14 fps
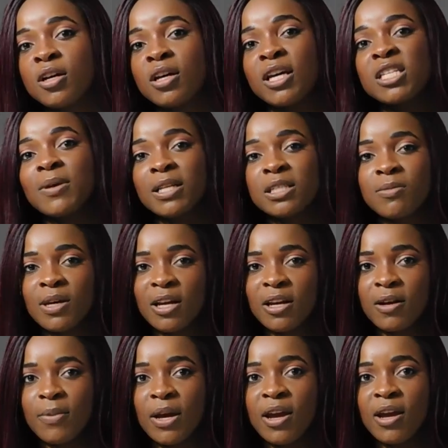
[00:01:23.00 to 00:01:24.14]
expect to be
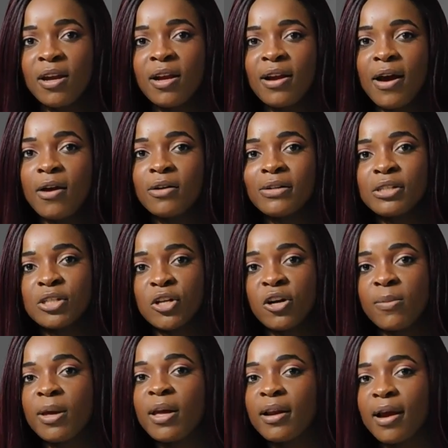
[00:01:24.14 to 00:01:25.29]
getting paid, and how to
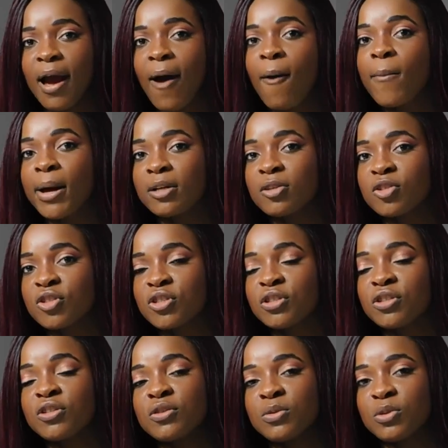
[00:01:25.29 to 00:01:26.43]
determine how much
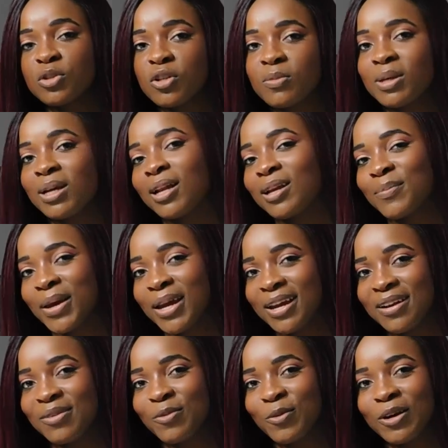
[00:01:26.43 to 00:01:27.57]
you should be getting
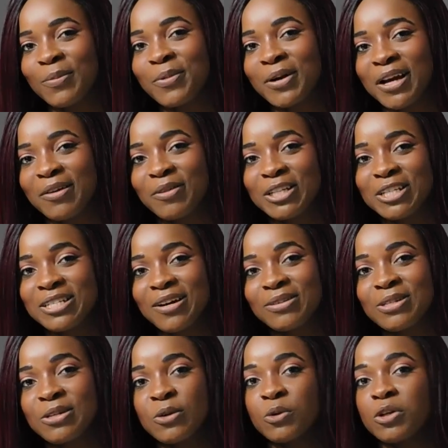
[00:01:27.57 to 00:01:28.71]
paid when a brand reaches out
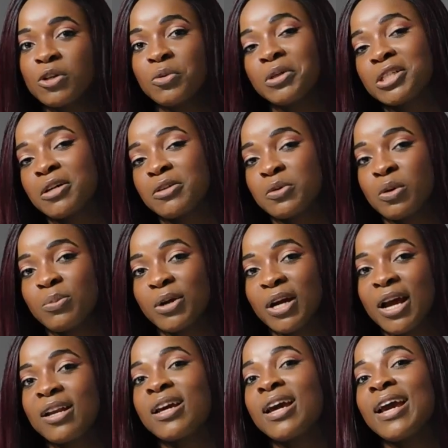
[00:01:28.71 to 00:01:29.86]
to you or you reach out to a
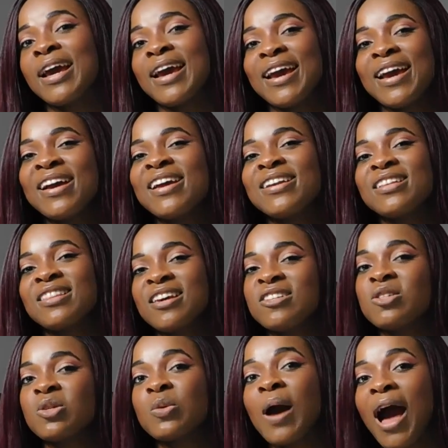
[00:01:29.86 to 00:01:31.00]
brand and they
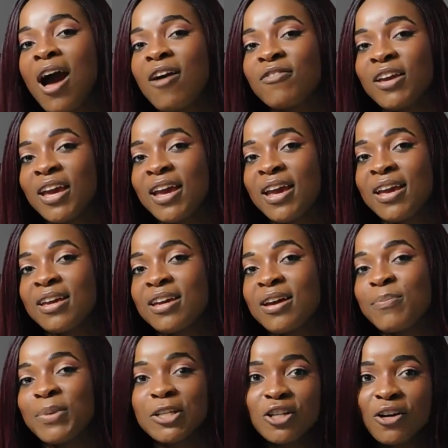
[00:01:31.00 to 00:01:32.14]
do have a
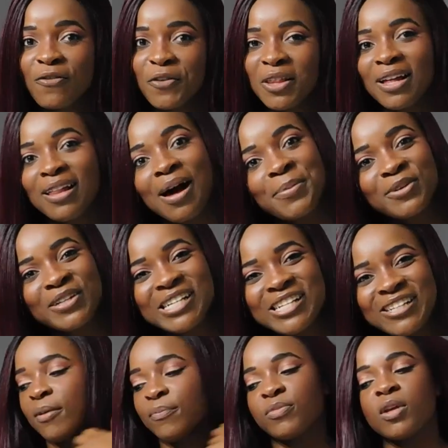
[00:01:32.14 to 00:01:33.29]
budget for the collaboration.
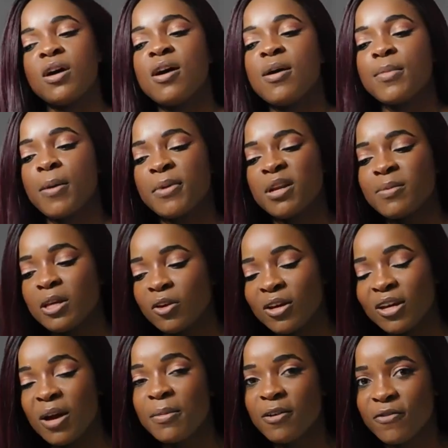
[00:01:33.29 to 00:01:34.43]
I'm going to be looking
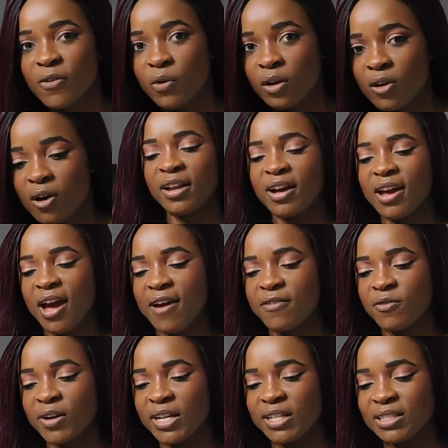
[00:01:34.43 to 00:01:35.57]
at my phone a lot. I have it
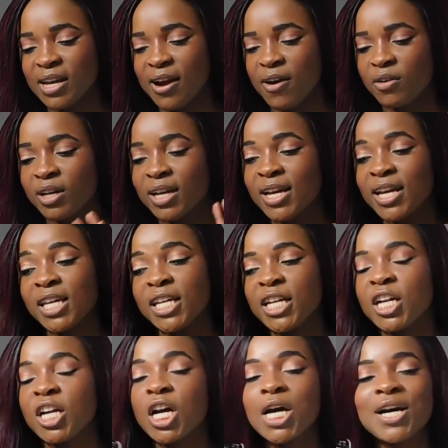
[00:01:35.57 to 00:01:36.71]
written down
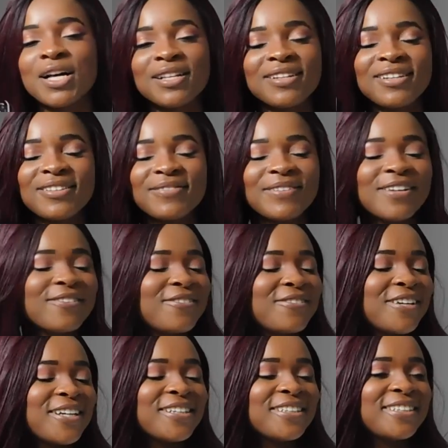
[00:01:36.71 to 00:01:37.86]
here all on my
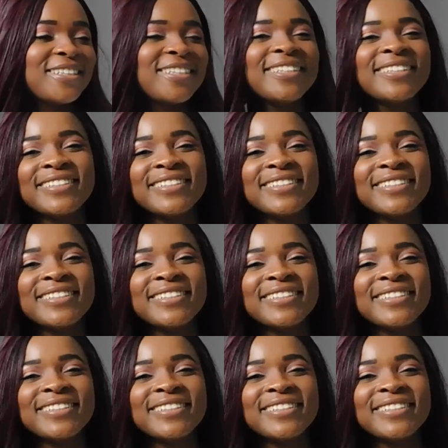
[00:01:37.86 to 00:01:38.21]
phone.